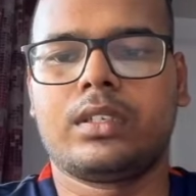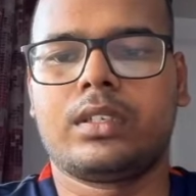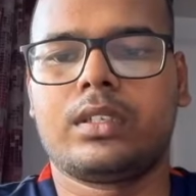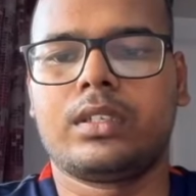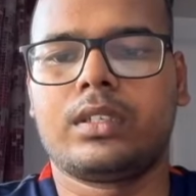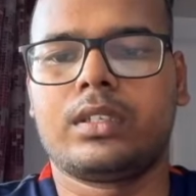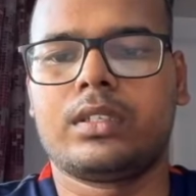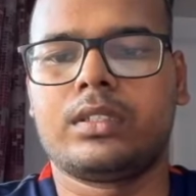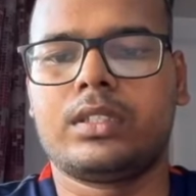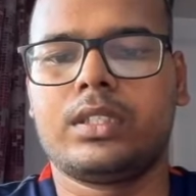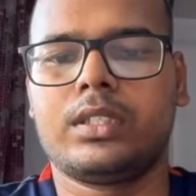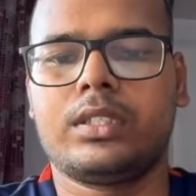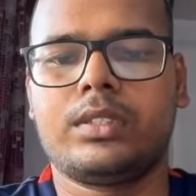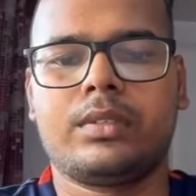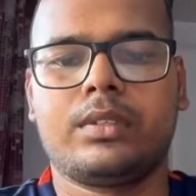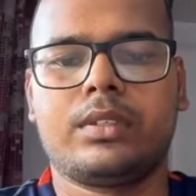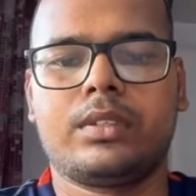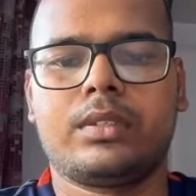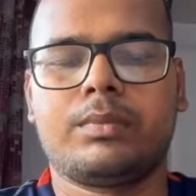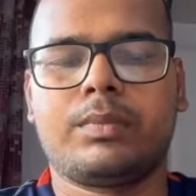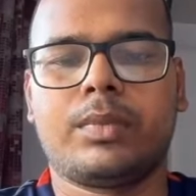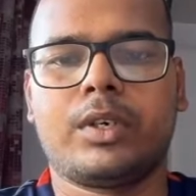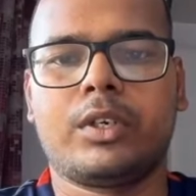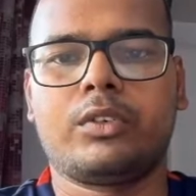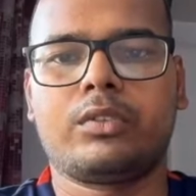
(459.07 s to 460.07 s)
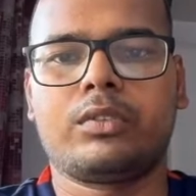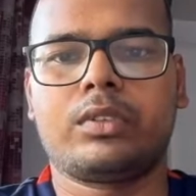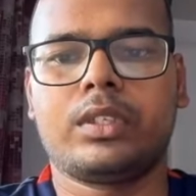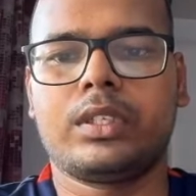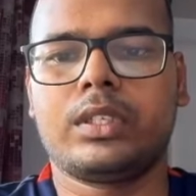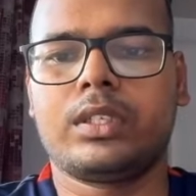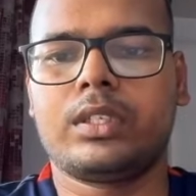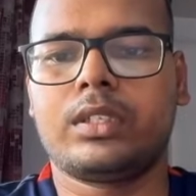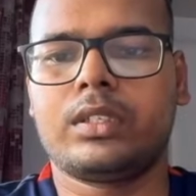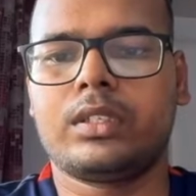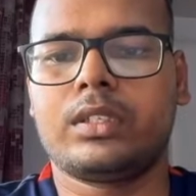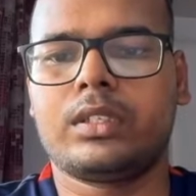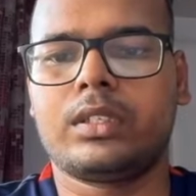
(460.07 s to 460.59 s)
this
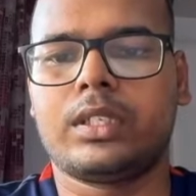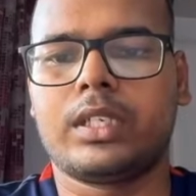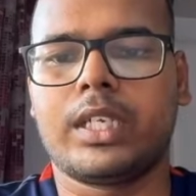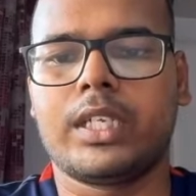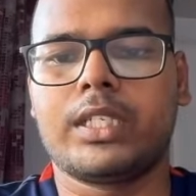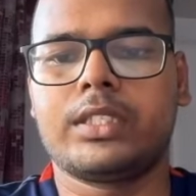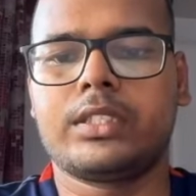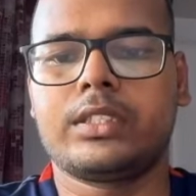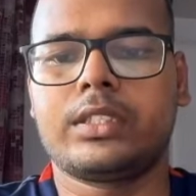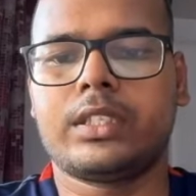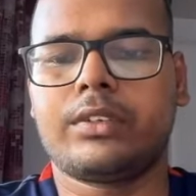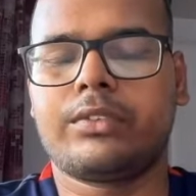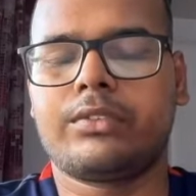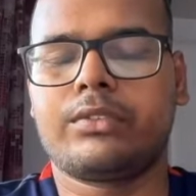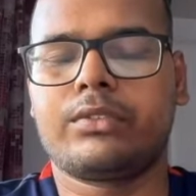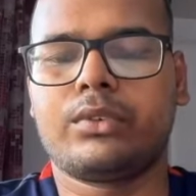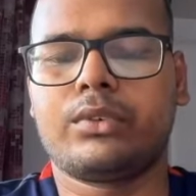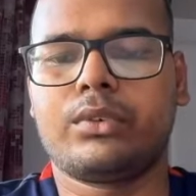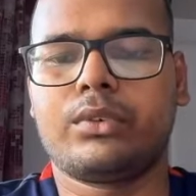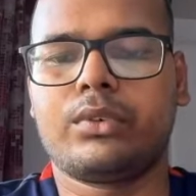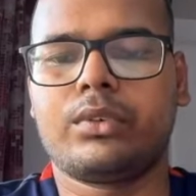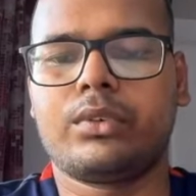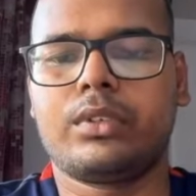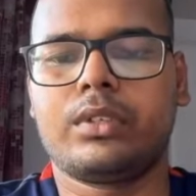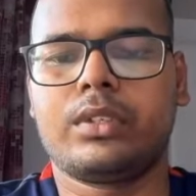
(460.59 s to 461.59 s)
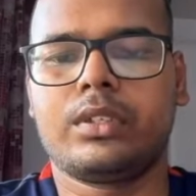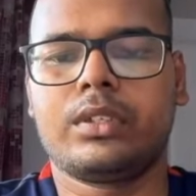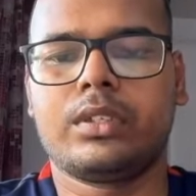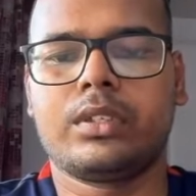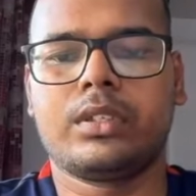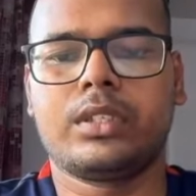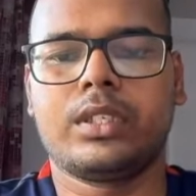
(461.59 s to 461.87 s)
particular lines of code